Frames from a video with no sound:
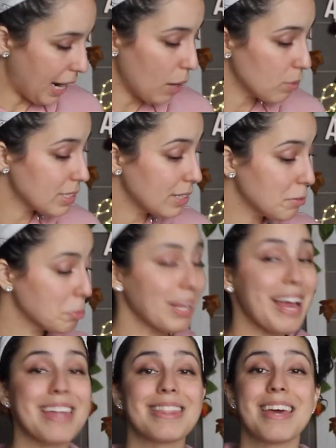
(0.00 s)
I wasn't even
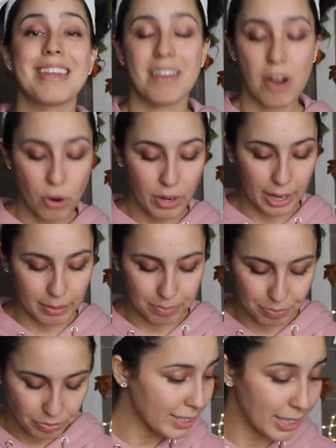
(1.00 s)
playing then. Okay,
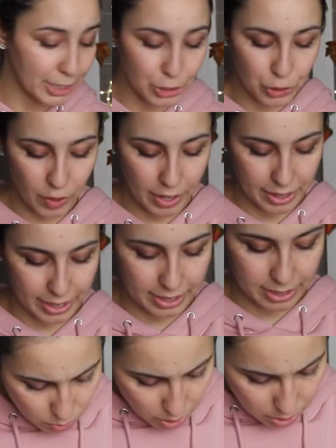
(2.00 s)
let's try
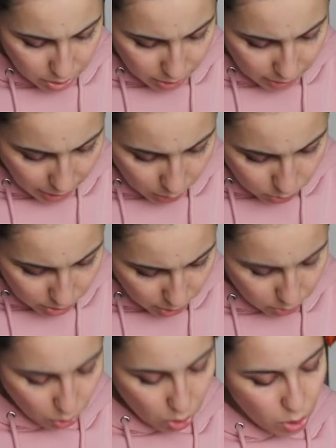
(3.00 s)
this. Where are the
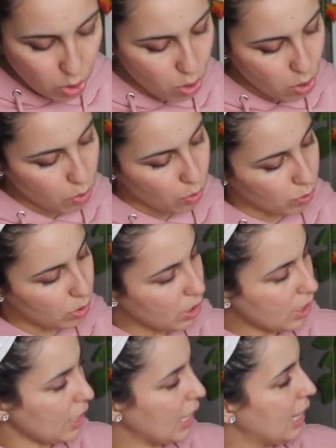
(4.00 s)
Cowtail? Oh,
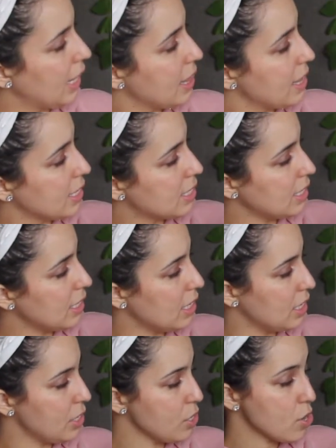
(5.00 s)
look it, it's in
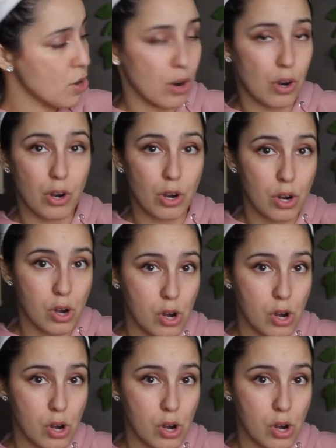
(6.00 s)
here.